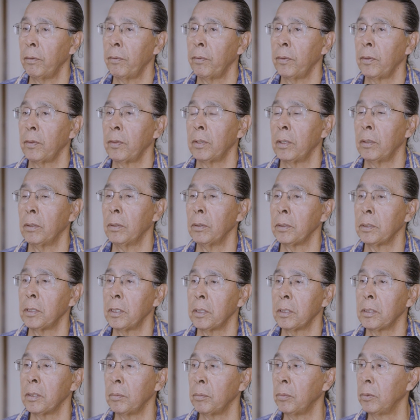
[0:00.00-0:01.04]
If the whole
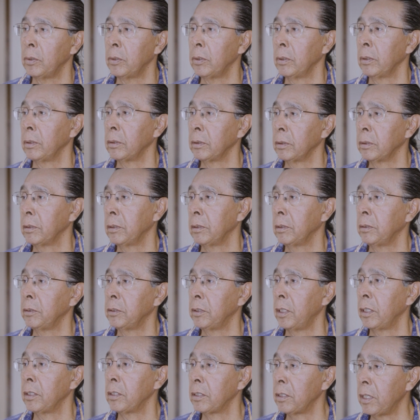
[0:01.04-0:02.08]
system
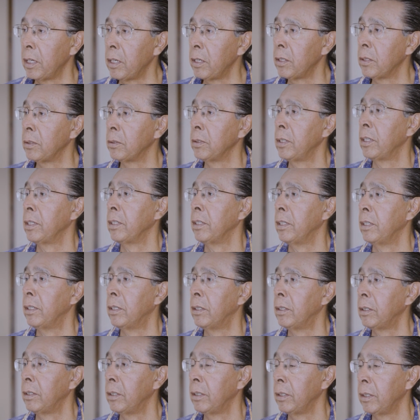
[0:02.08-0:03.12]
sets down, you
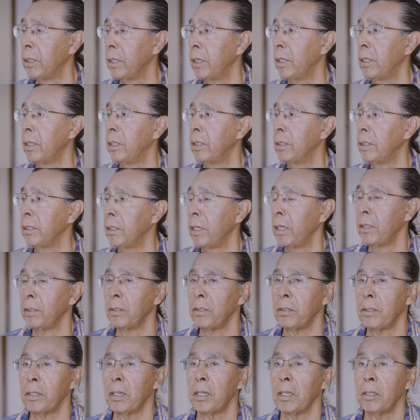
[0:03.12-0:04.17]
know, and
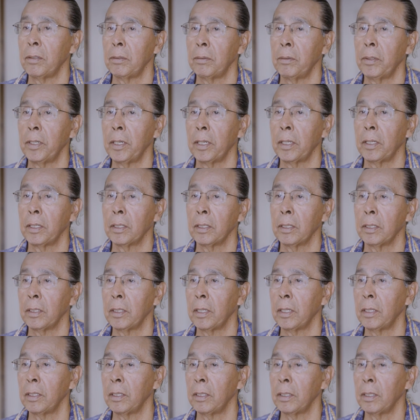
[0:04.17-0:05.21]
you're not ready,
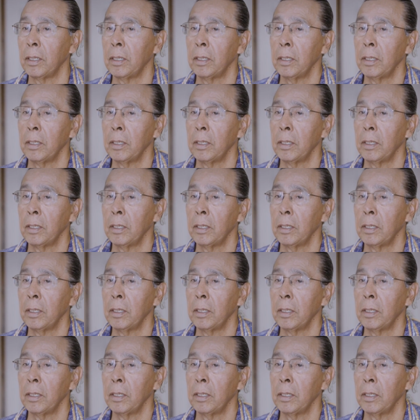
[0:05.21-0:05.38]
then